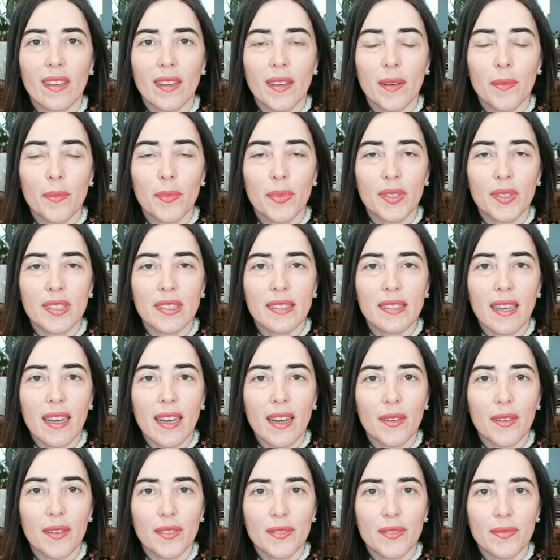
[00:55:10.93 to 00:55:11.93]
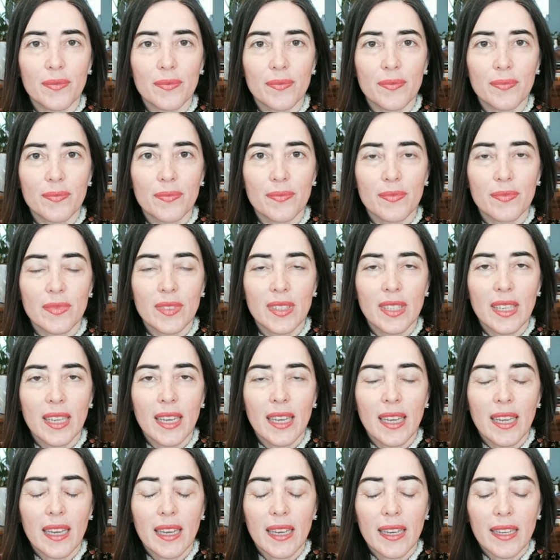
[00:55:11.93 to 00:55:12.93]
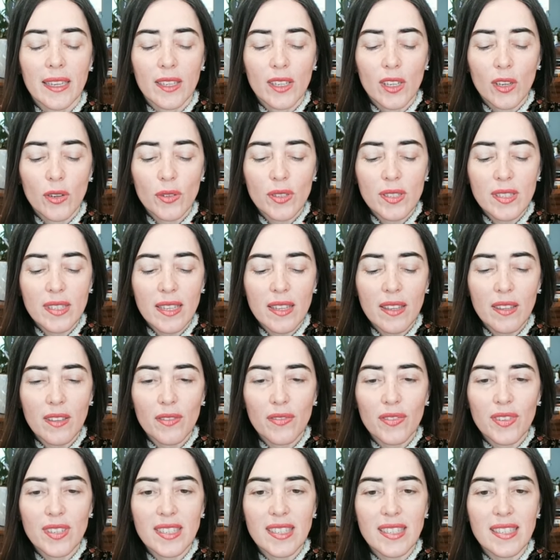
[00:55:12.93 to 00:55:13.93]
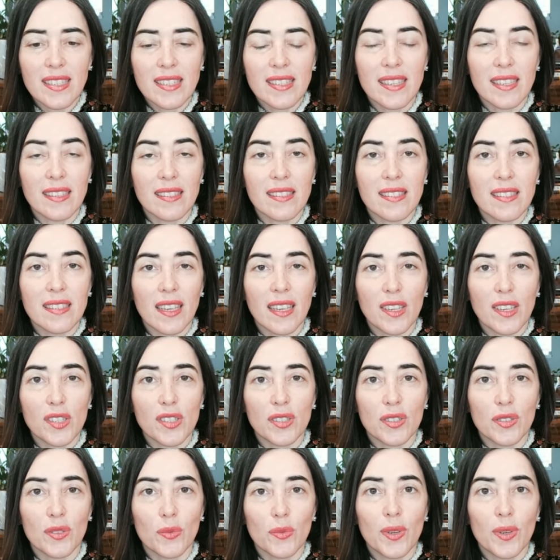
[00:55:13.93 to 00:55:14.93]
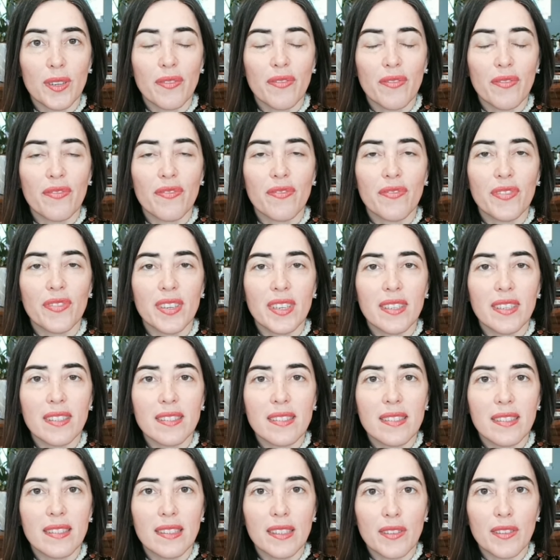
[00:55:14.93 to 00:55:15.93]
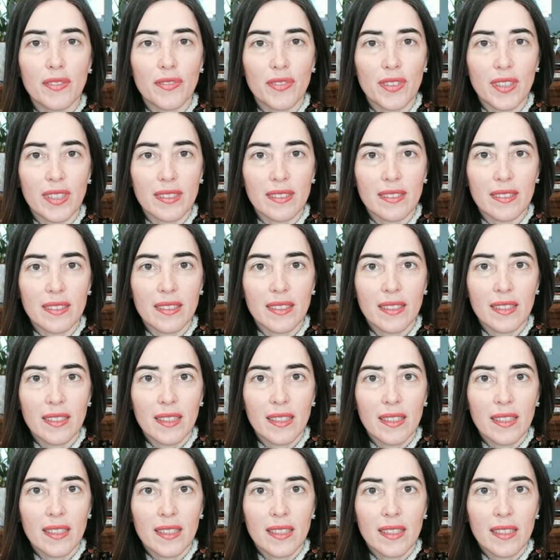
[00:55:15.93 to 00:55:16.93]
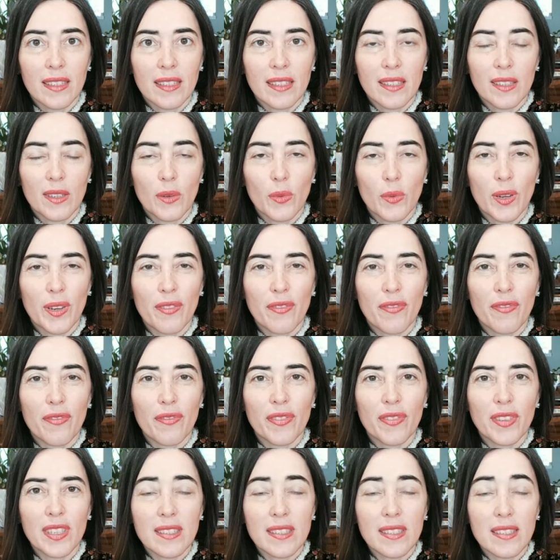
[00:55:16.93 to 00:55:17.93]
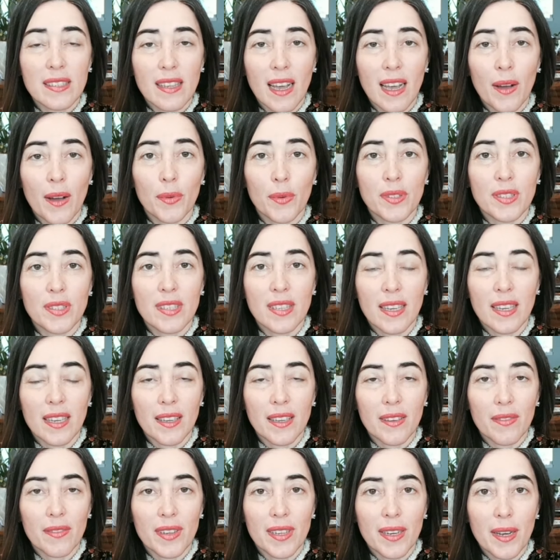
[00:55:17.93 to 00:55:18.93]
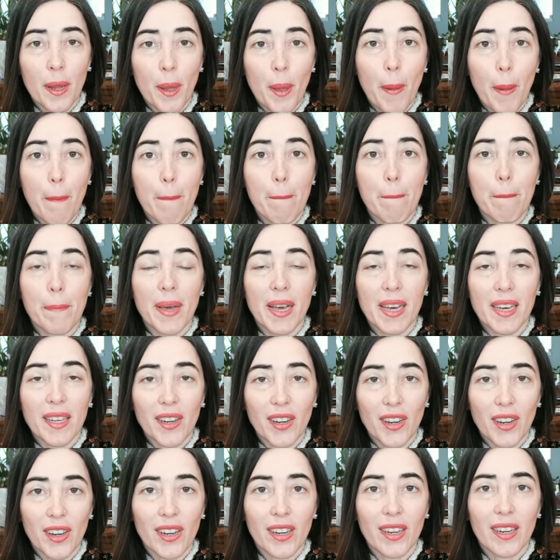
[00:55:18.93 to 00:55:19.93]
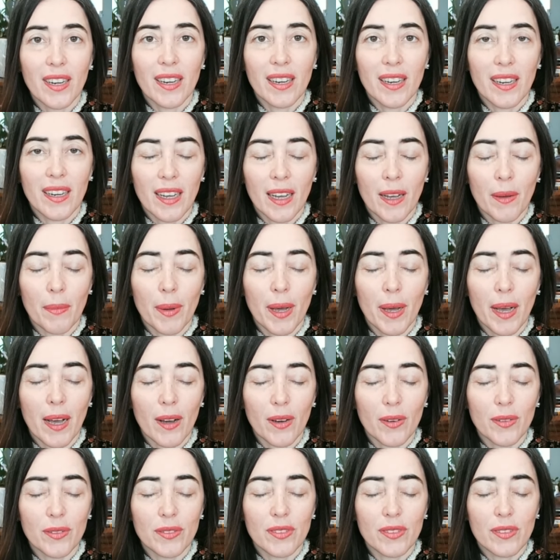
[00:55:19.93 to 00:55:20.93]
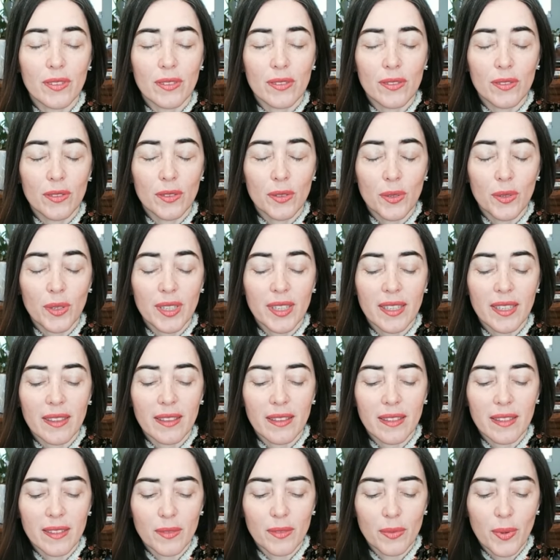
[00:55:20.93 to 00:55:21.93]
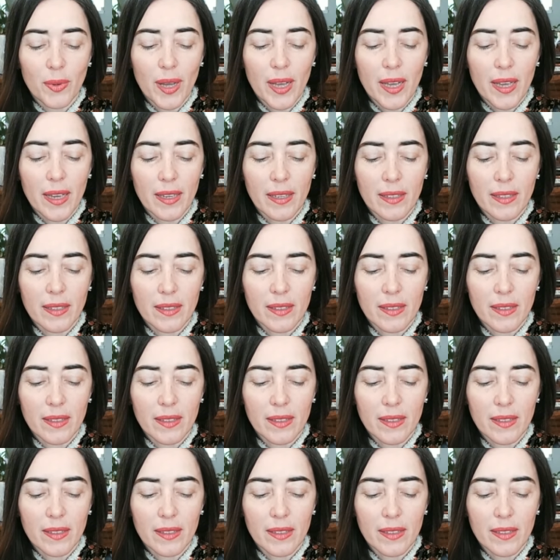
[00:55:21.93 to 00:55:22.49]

and put it down. And notice the difference in sensation, what feels different, what feels, I would say, even better about doing it this way.